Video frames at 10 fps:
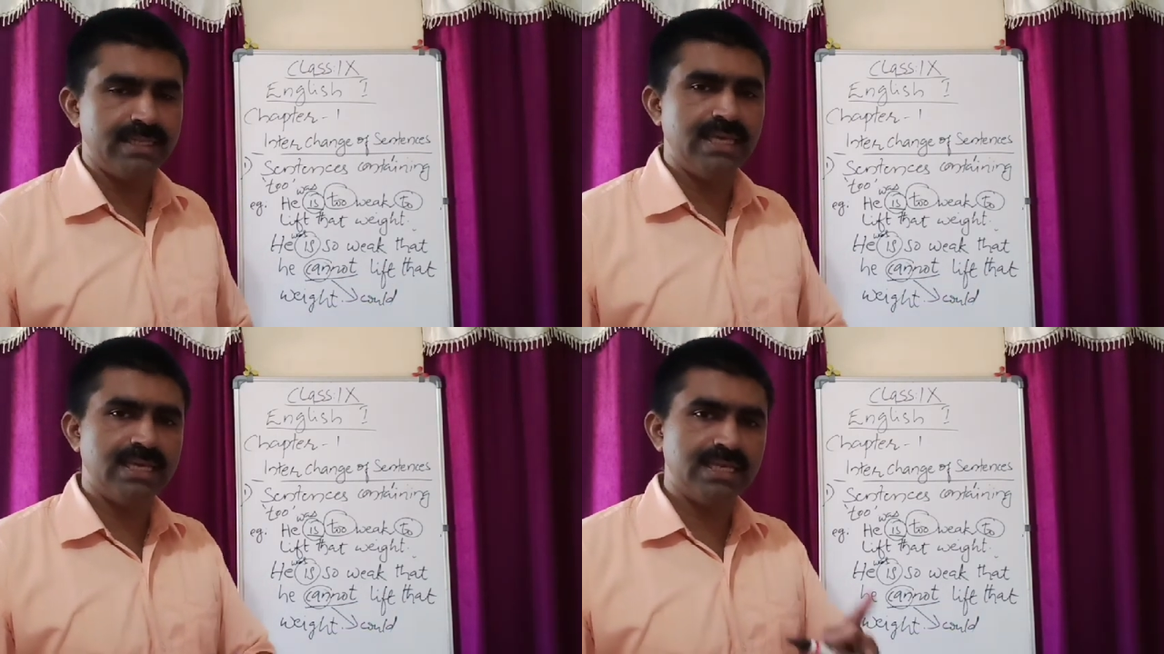
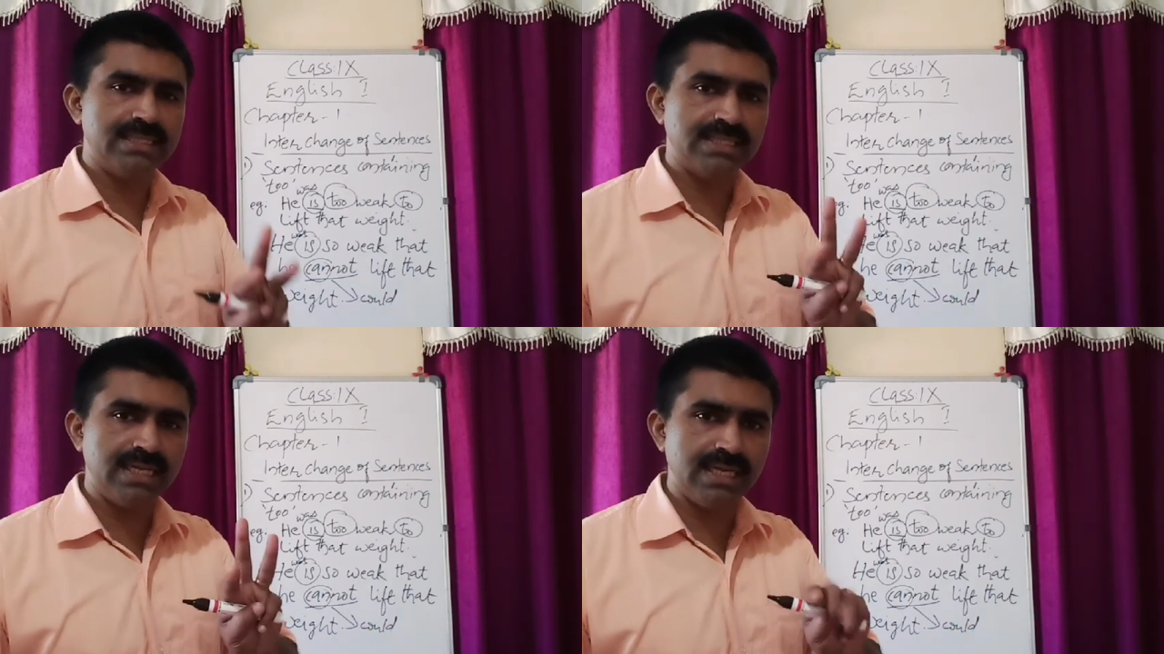Like that,
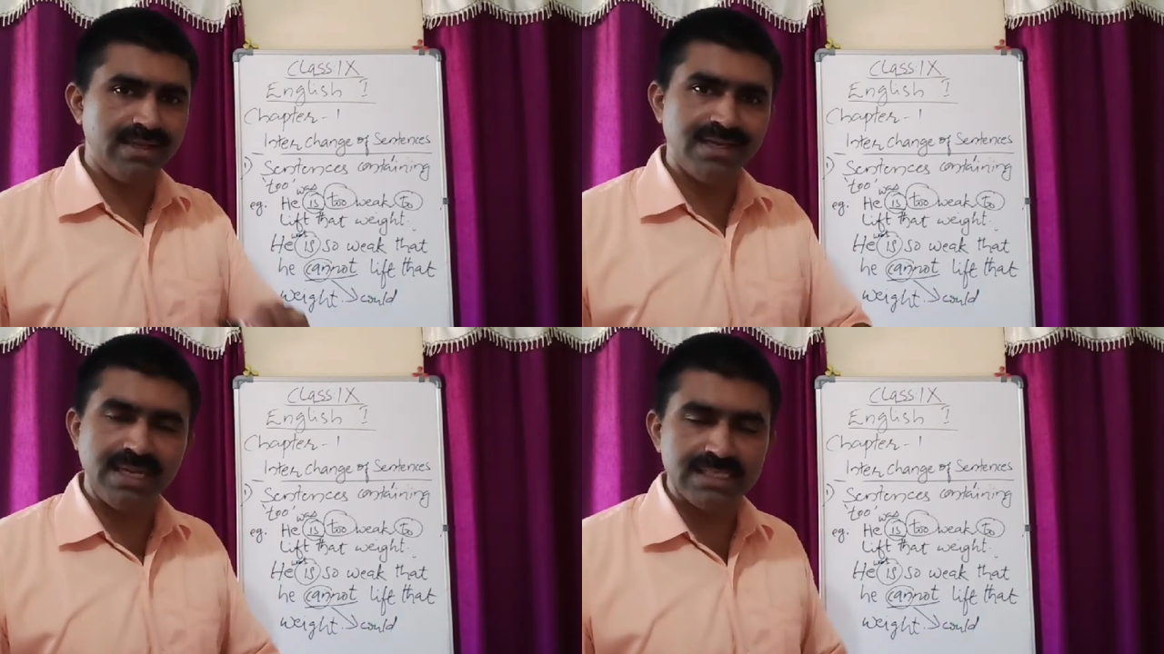3
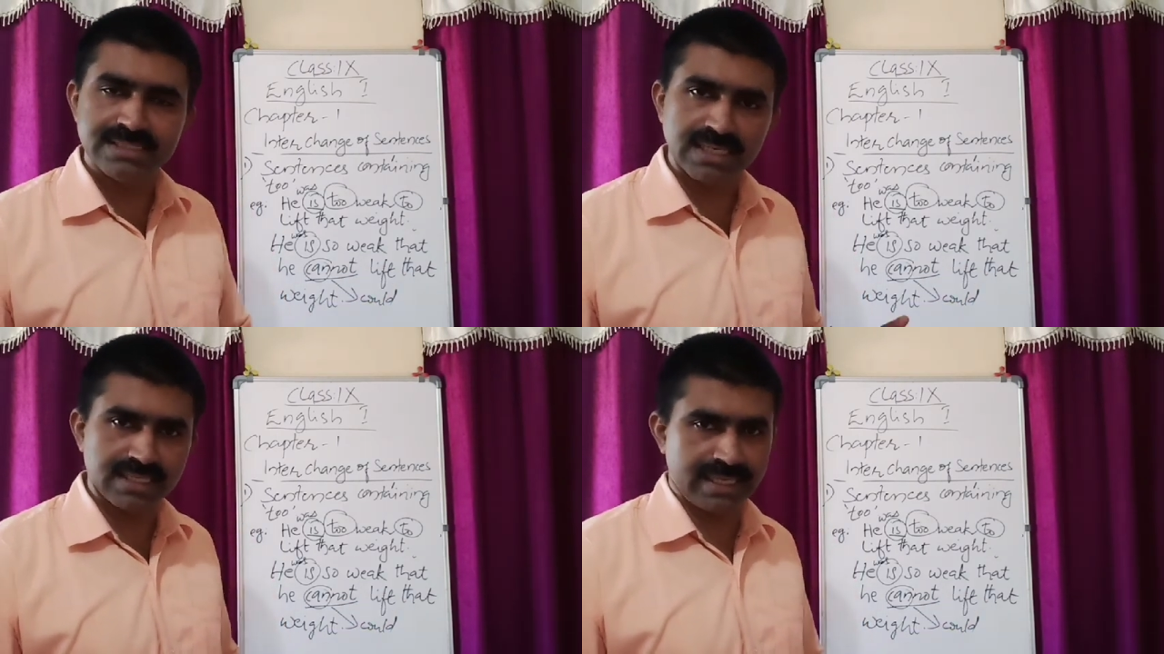degrees
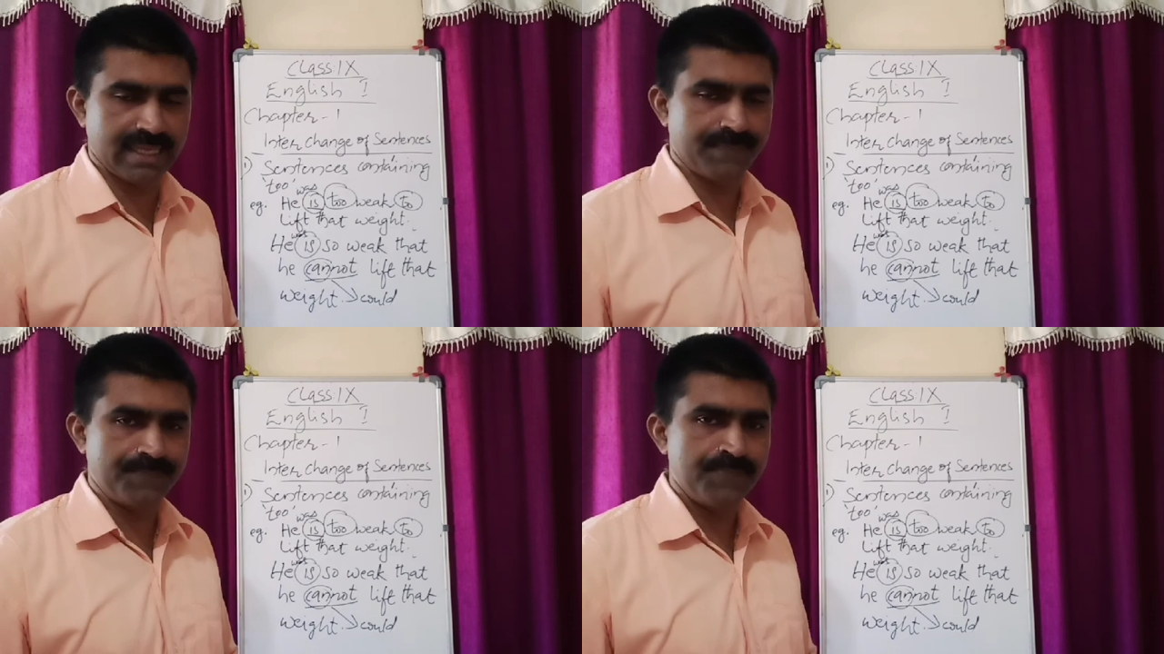are there.